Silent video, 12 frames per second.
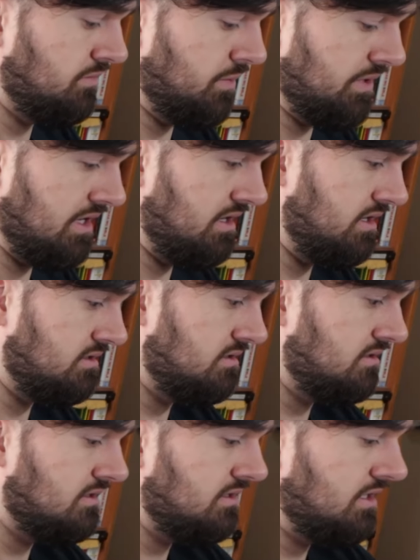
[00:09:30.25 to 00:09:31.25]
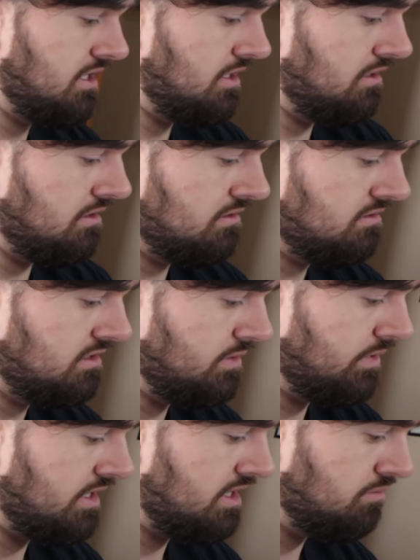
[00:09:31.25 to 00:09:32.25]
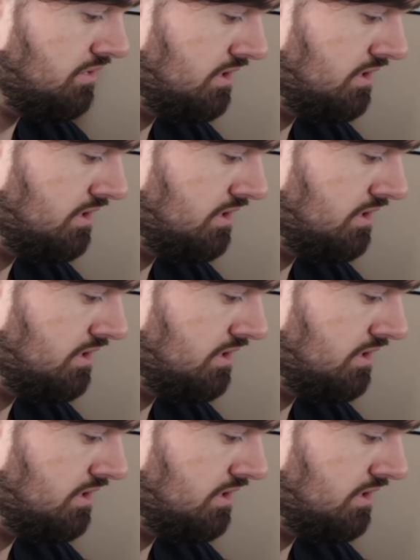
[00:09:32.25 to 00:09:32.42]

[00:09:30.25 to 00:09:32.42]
we got it here. Then we got it